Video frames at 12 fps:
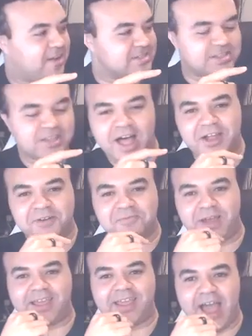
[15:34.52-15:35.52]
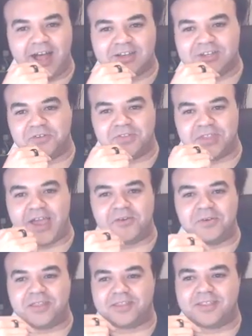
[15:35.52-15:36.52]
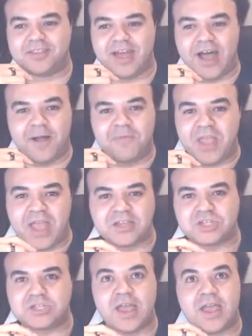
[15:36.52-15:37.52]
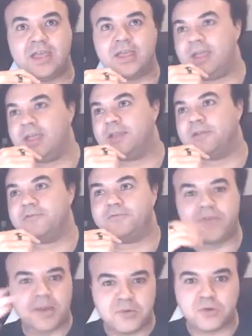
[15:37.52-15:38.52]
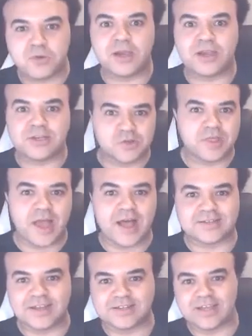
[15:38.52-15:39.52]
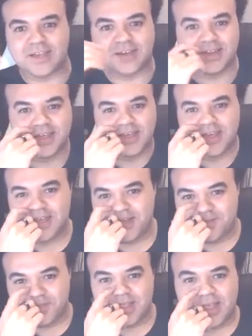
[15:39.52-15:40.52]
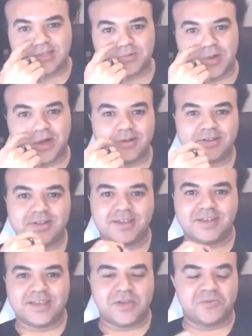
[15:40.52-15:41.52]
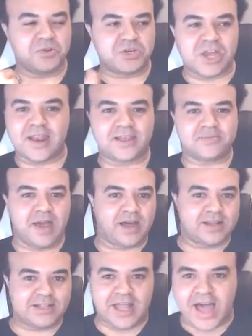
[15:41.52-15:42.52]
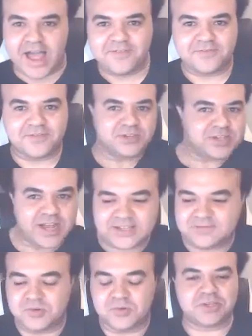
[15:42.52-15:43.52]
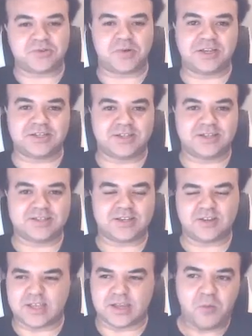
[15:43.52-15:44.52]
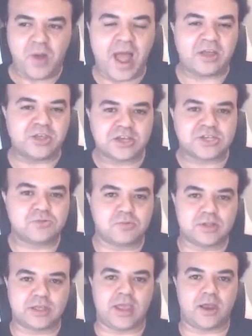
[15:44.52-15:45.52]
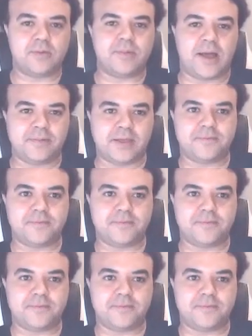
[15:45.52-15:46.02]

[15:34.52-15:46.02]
I was lying on my couch over there with SJ in February 2018 as well. We were chatting about life and she was asking me all these questions. I was like, wow, you actually really care about me.